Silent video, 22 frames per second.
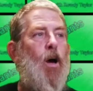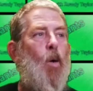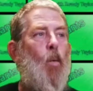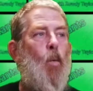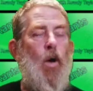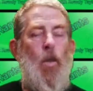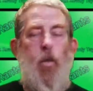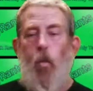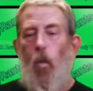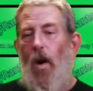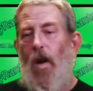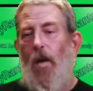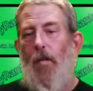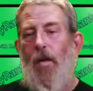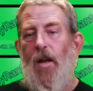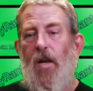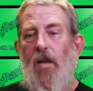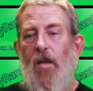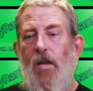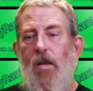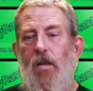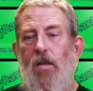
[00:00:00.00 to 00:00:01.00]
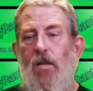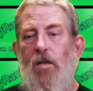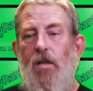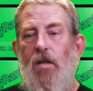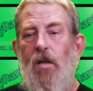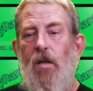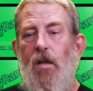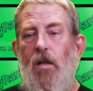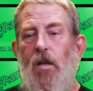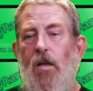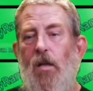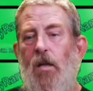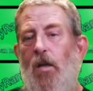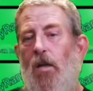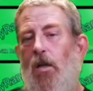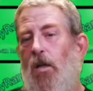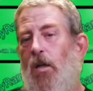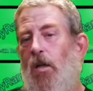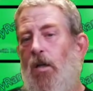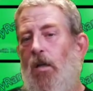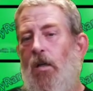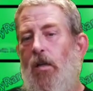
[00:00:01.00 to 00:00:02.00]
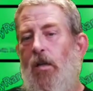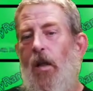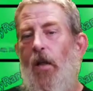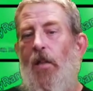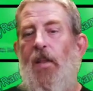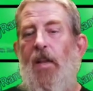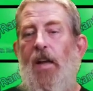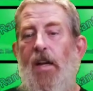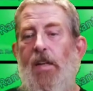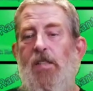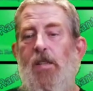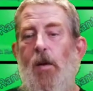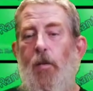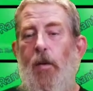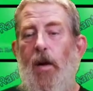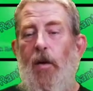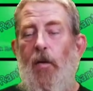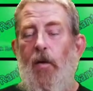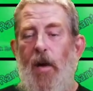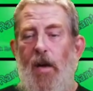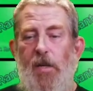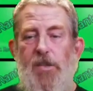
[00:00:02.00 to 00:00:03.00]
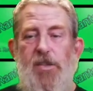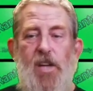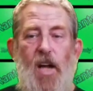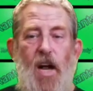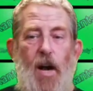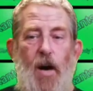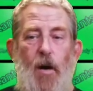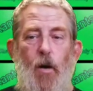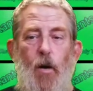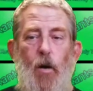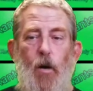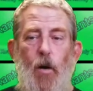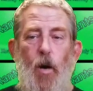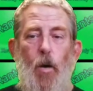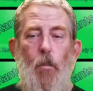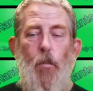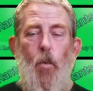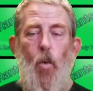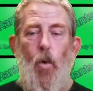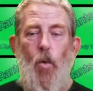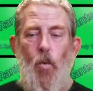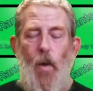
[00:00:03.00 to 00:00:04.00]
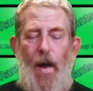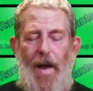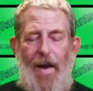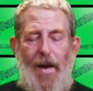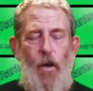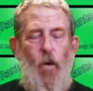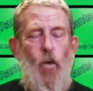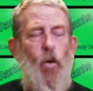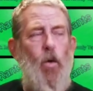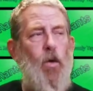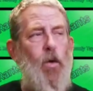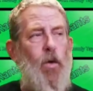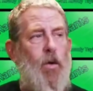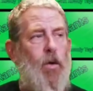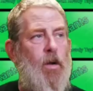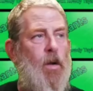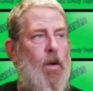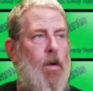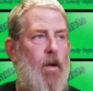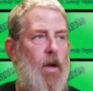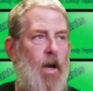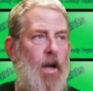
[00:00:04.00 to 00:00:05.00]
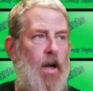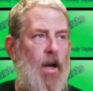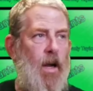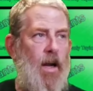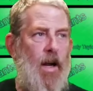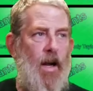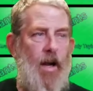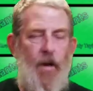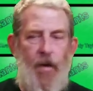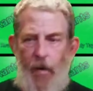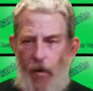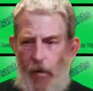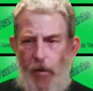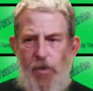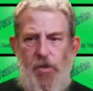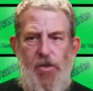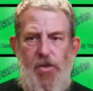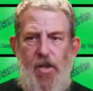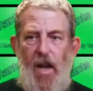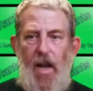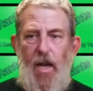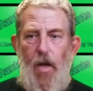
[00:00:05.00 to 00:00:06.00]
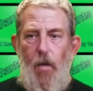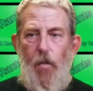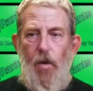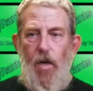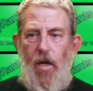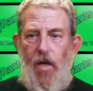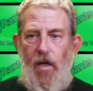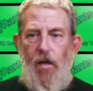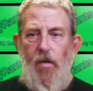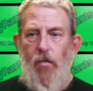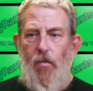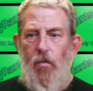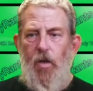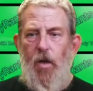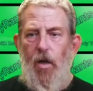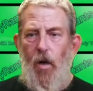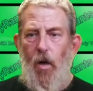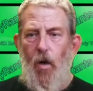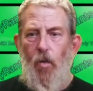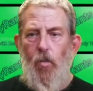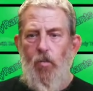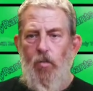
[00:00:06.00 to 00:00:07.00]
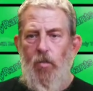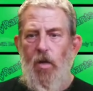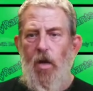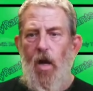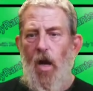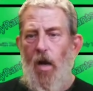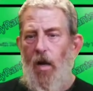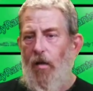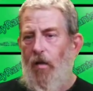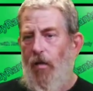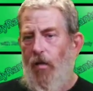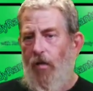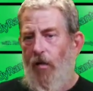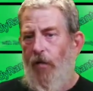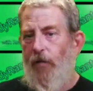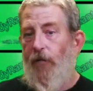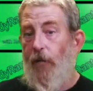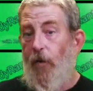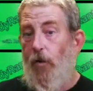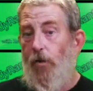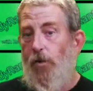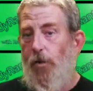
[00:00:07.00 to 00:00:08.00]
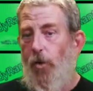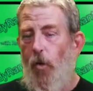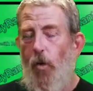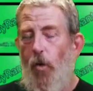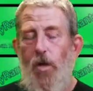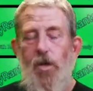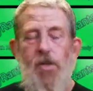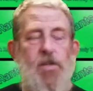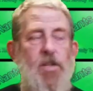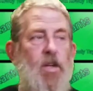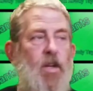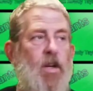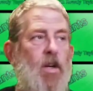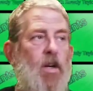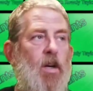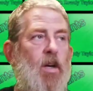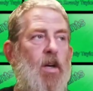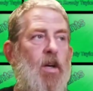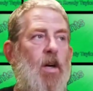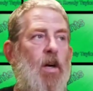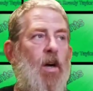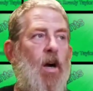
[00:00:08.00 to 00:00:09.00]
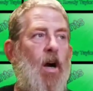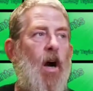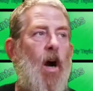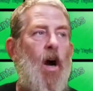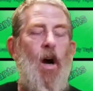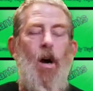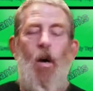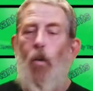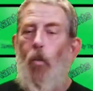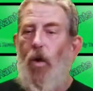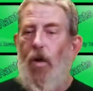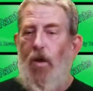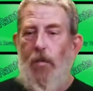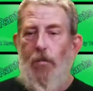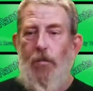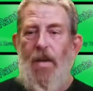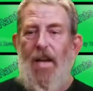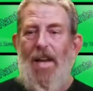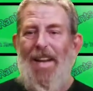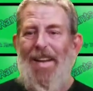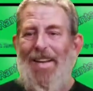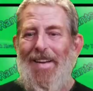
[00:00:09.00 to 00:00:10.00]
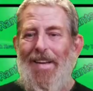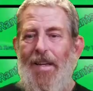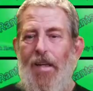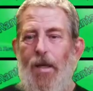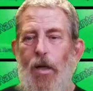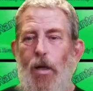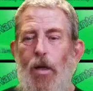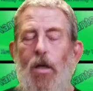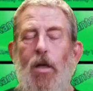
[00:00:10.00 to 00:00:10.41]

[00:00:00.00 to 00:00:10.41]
With women, the things I'm getting ready to cite are a little more radical and understandably, not the first choice. With men,